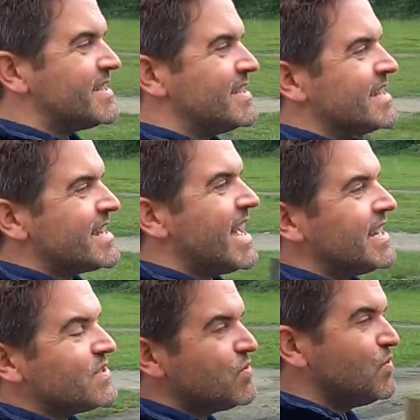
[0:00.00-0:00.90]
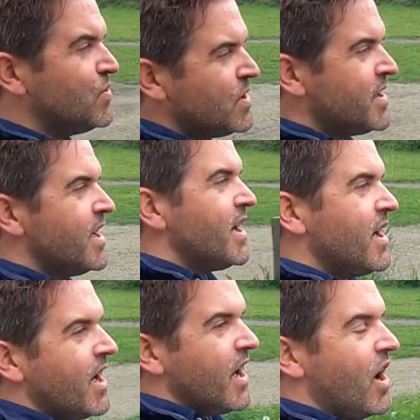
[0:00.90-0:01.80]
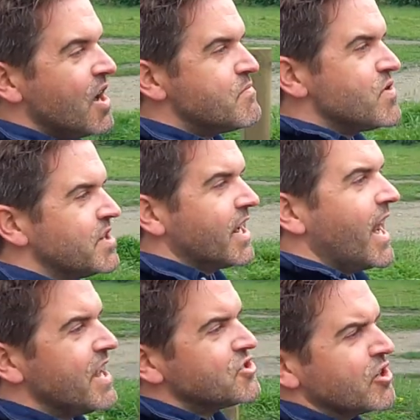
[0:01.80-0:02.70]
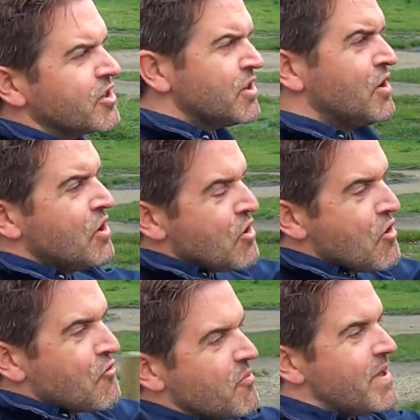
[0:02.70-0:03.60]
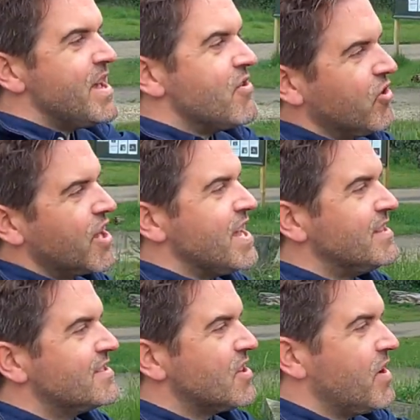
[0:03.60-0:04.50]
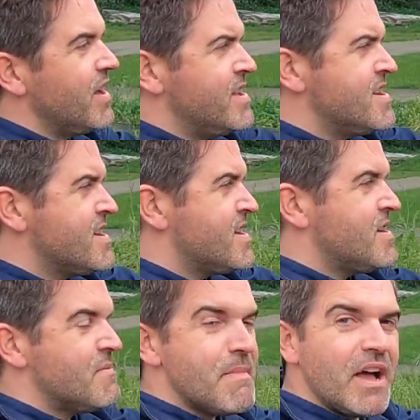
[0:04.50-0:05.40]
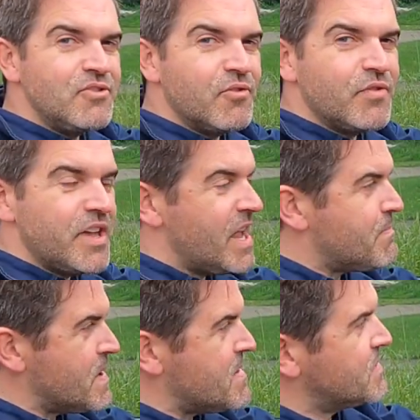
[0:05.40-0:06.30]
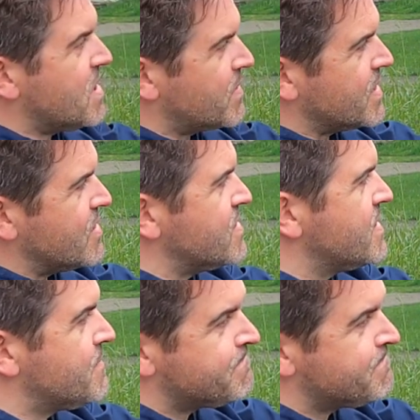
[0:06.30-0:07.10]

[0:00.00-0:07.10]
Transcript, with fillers: seen again. It's all hybrid and electric from here on in, so a manual V8 BMW